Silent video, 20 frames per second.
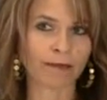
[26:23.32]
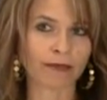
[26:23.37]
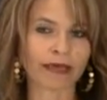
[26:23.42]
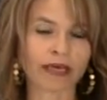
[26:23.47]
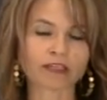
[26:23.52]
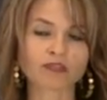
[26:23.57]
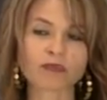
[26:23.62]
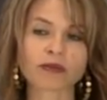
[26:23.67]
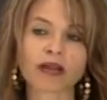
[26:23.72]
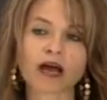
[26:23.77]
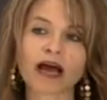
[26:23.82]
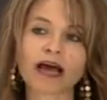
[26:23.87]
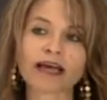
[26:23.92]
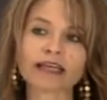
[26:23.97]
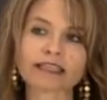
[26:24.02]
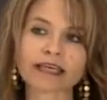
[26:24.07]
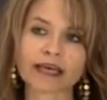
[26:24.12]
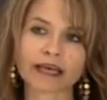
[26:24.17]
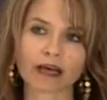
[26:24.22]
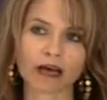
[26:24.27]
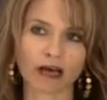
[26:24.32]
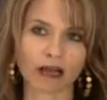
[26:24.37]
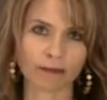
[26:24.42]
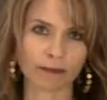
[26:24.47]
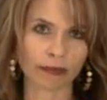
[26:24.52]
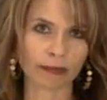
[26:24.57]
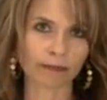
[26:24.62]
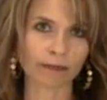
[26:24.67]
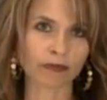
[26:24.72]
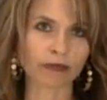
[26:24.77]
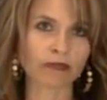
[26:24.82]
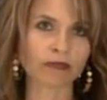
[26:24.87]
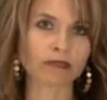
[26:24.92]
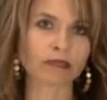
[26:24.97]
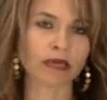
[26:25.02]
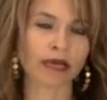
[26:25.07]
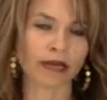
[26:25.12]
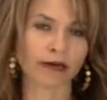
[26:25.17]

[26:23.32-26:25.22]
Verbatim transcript: Because when I take on people's